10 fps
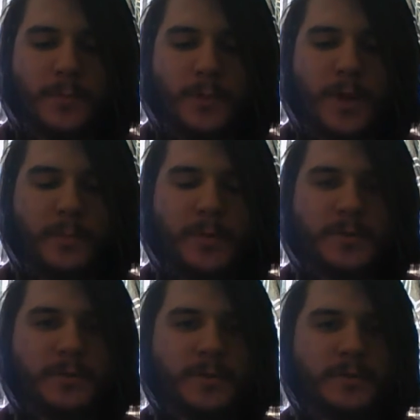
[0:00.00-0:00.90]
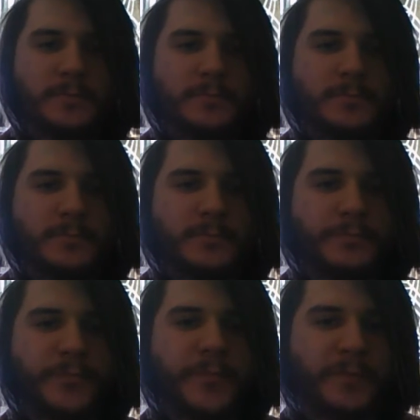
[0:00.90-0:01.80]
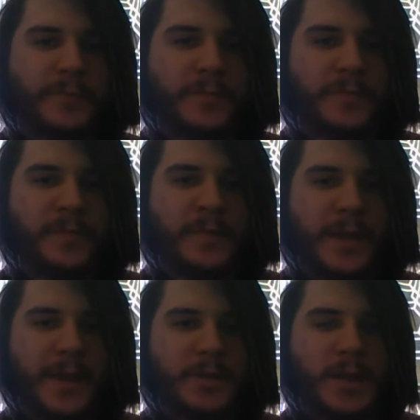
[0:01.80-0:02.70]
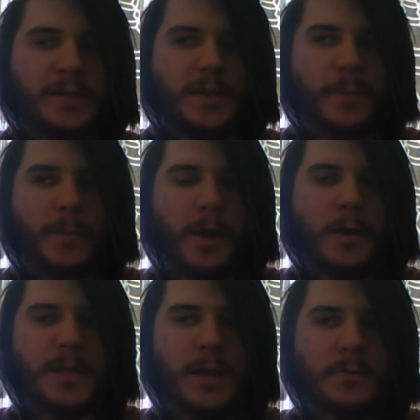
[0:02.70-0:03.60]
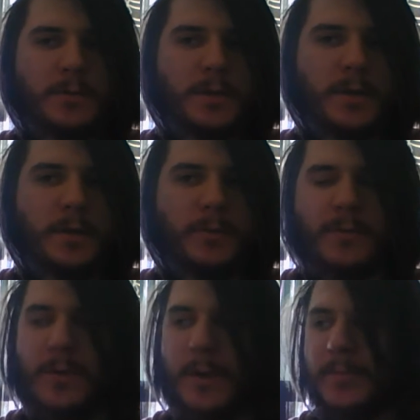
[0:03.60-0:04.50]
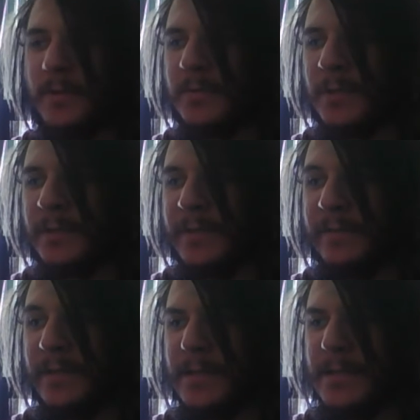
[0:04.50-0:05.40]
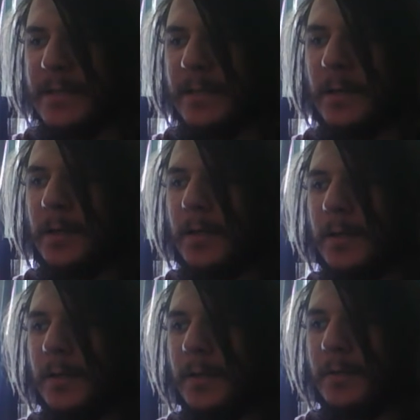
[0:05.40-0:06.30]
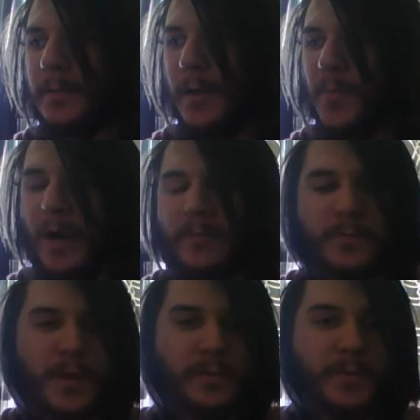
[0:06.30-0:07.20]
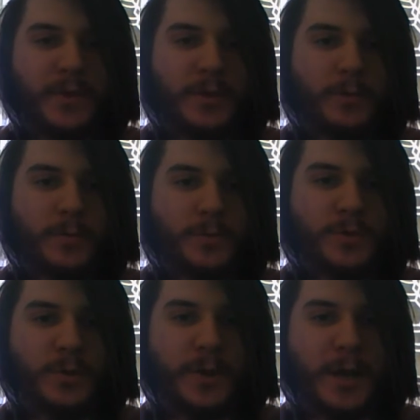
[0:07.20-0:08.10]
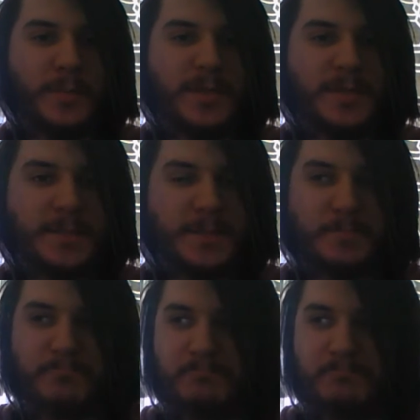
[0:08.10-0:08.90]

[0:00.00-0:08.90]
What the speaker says: 3 episodes on VHS at my mom's house, and then I own 3 episodes on DVD that I bought from Family Video when it was going out of business.